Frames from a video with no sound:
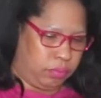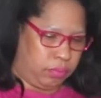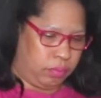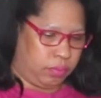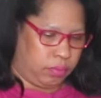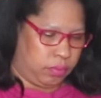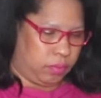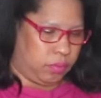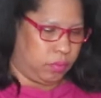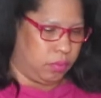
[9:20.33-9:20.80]

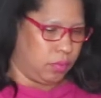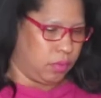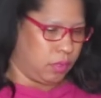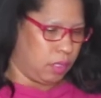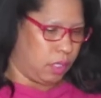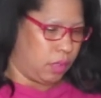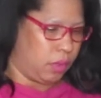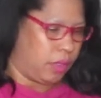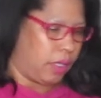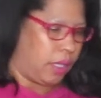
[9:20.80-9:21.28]

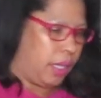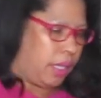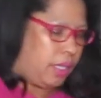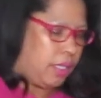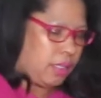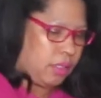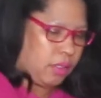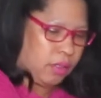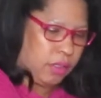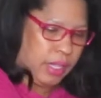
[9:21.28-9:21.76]
Okay,
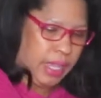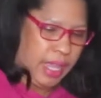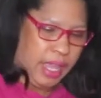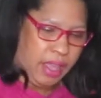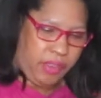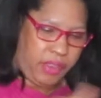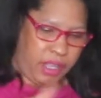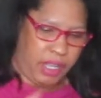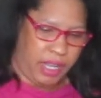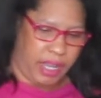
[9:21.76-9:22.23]
so
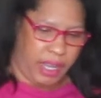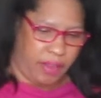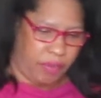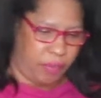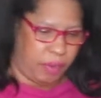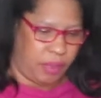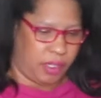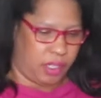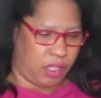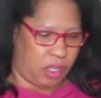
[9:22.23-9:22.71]
now that I
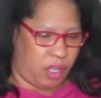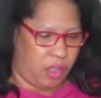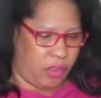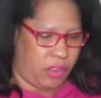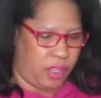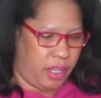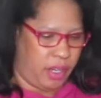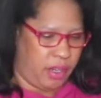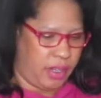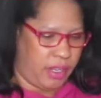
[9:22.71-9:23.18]
put it all
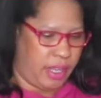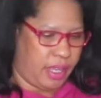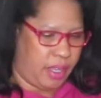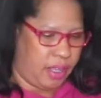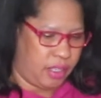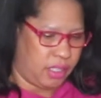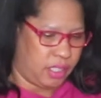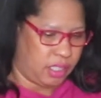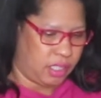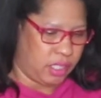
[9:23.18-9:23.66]
there, now
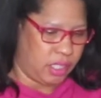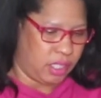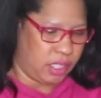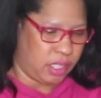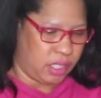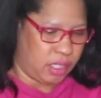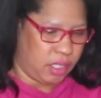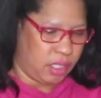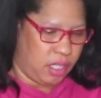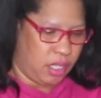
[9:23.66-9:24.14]
I just need
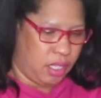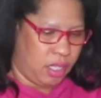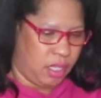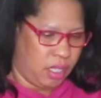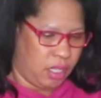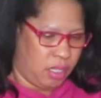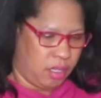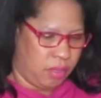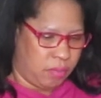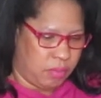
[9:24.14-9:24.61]
to
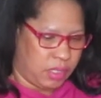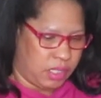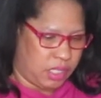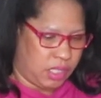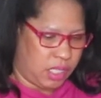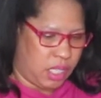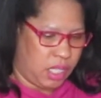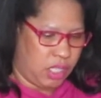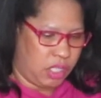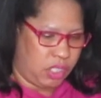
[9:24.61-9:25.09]

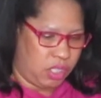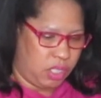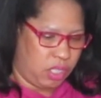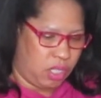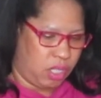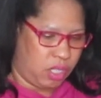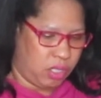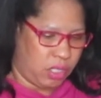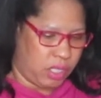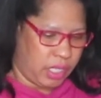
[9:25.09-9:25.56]
massage it
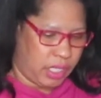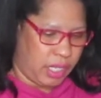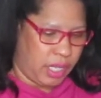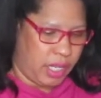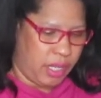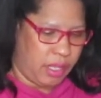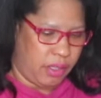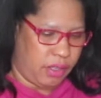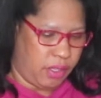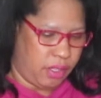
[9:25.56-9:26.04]
all
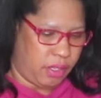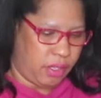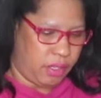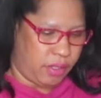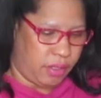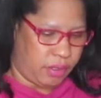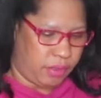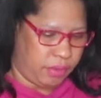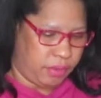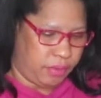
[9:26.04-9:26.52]
together.